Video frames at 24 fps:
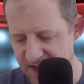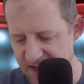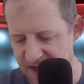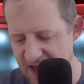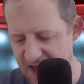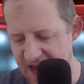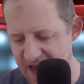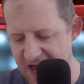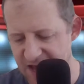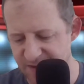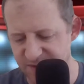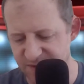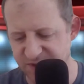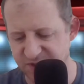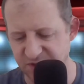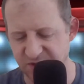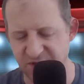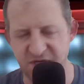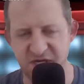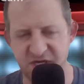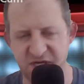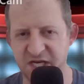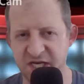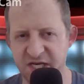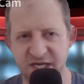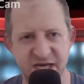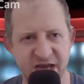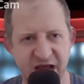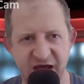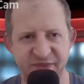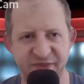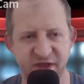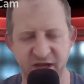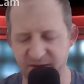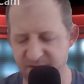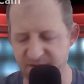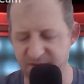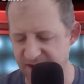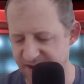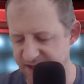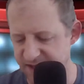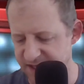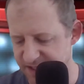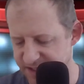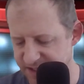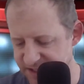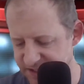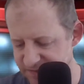Absolutely nothing about
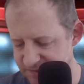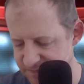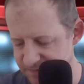this